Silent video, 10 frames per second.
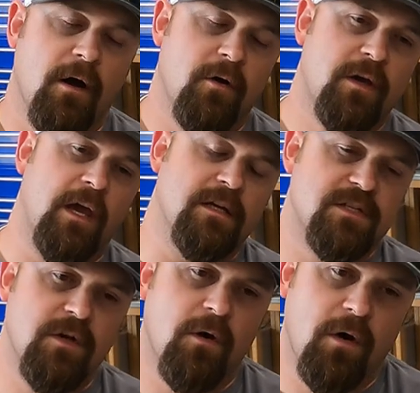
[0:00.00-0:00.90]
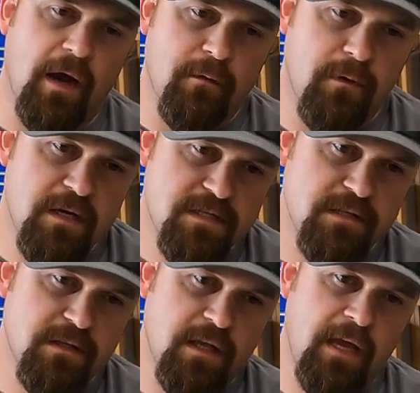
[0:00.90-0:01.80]
Okay, so I
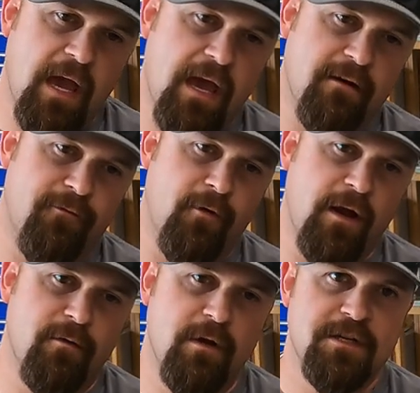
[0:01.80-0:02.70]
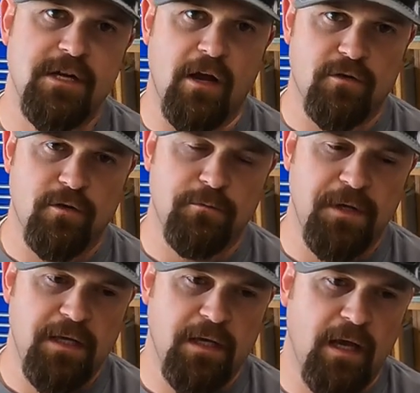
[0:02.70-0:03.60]
recently had a friend reach out to
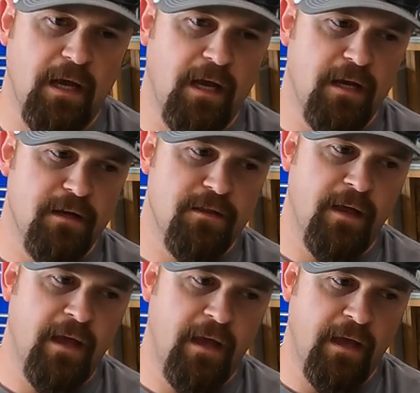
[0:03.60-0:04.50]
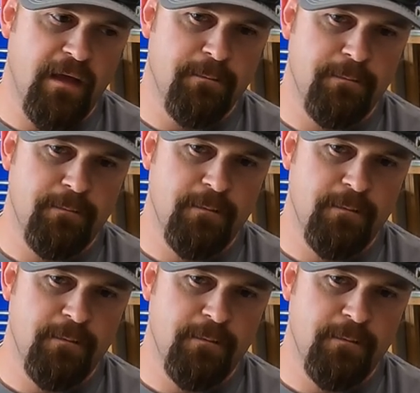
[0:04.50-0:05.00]
me and they